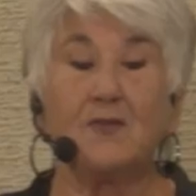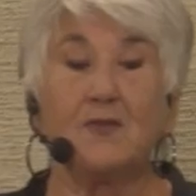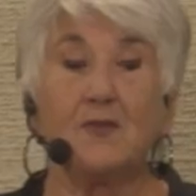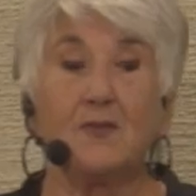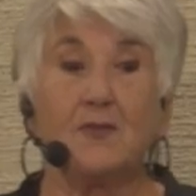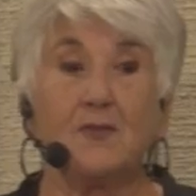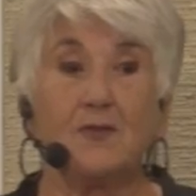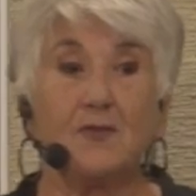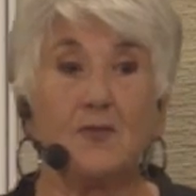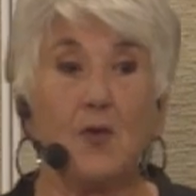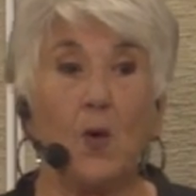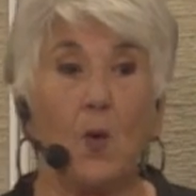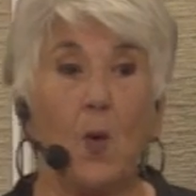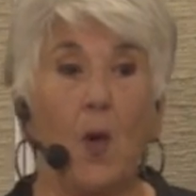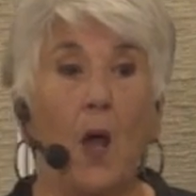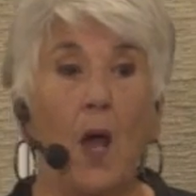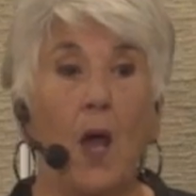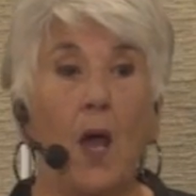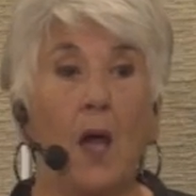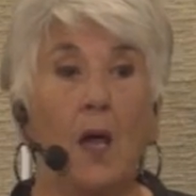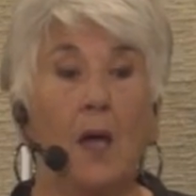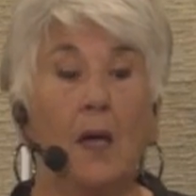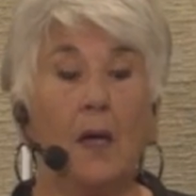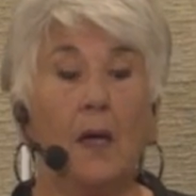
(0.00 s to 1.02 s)
So
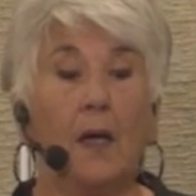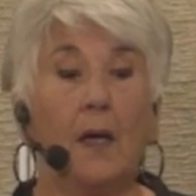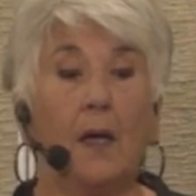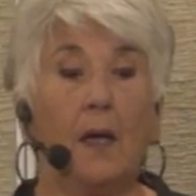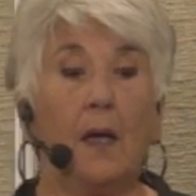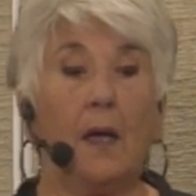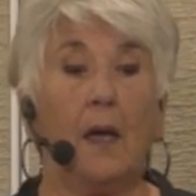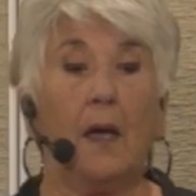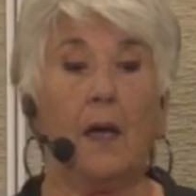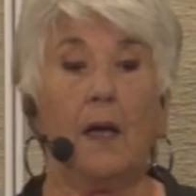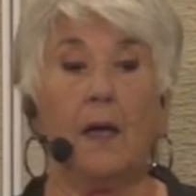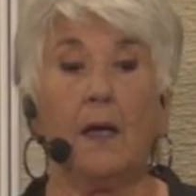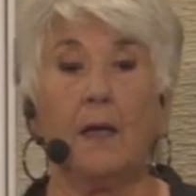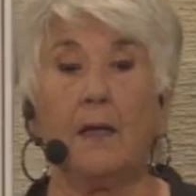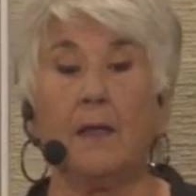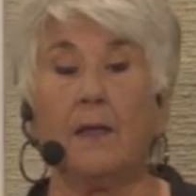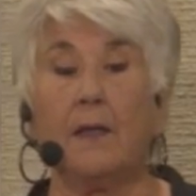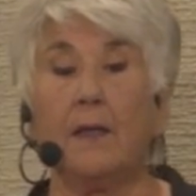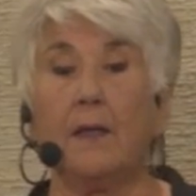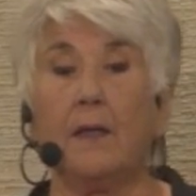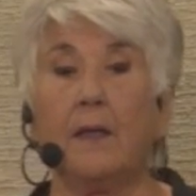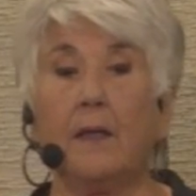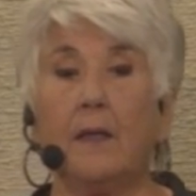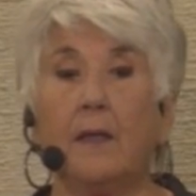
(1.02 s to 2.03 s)

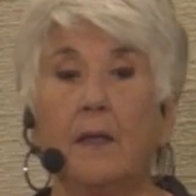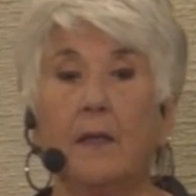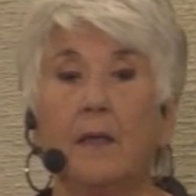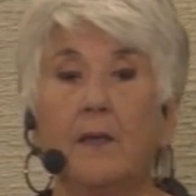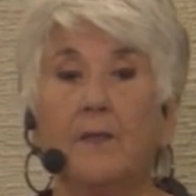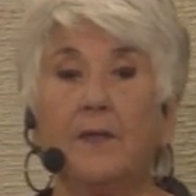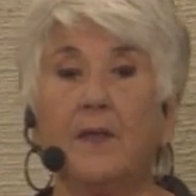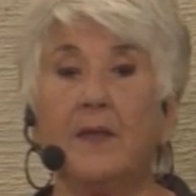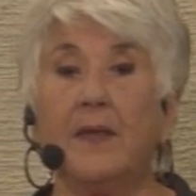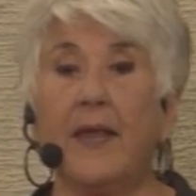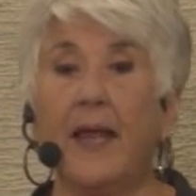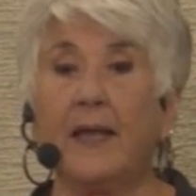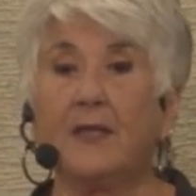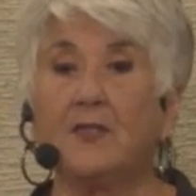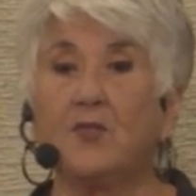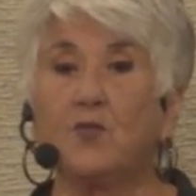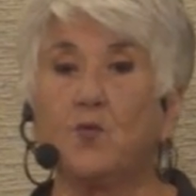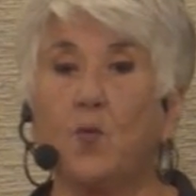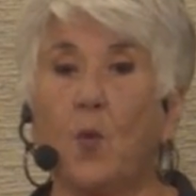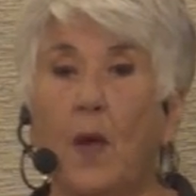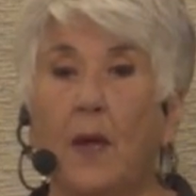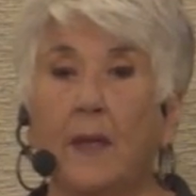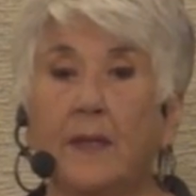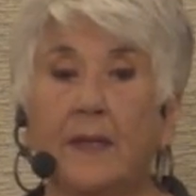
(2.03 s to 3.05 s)
the next
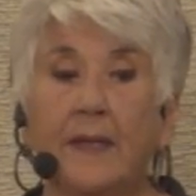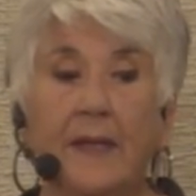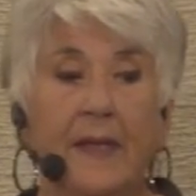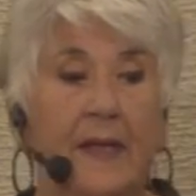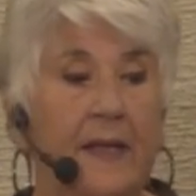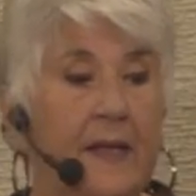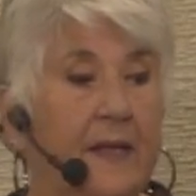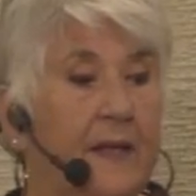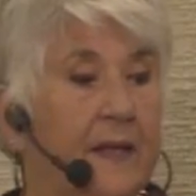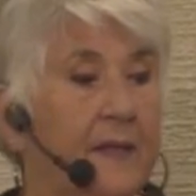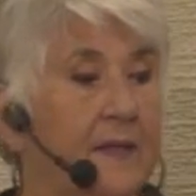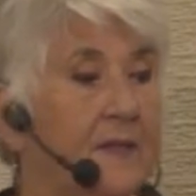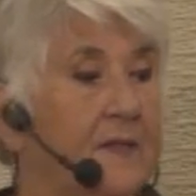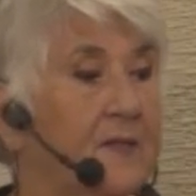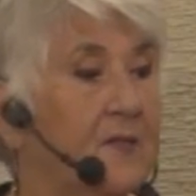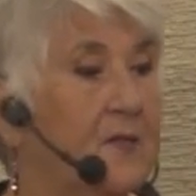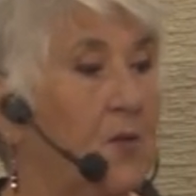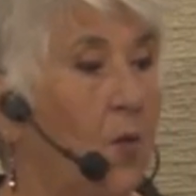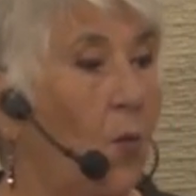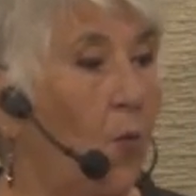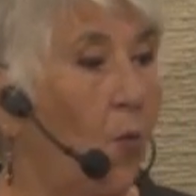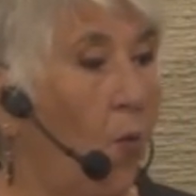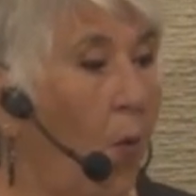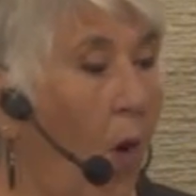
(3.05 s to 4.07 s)
one is
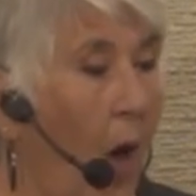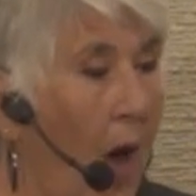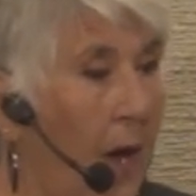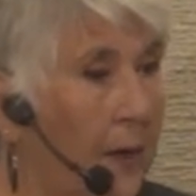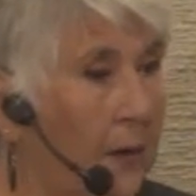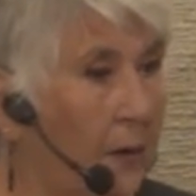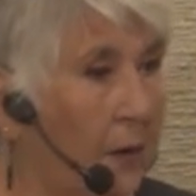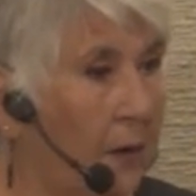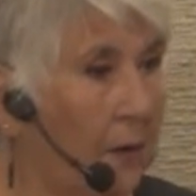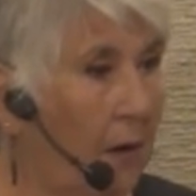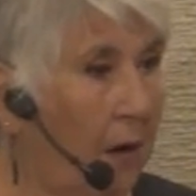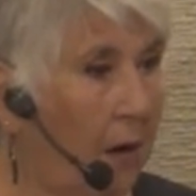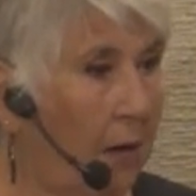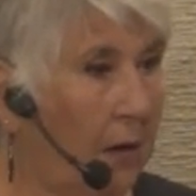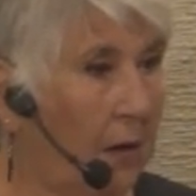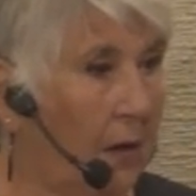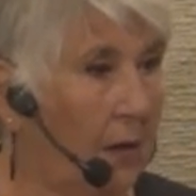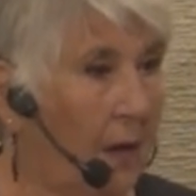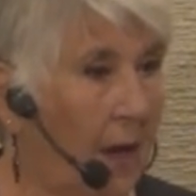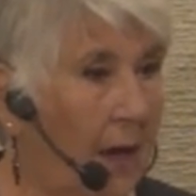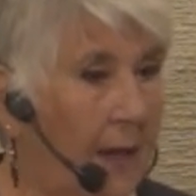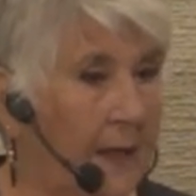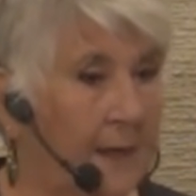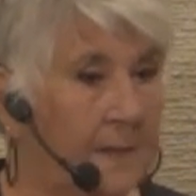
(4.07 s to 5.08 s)
water
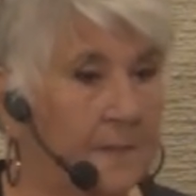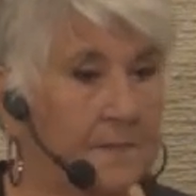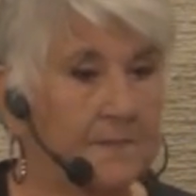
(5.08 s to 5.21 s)
Heartline.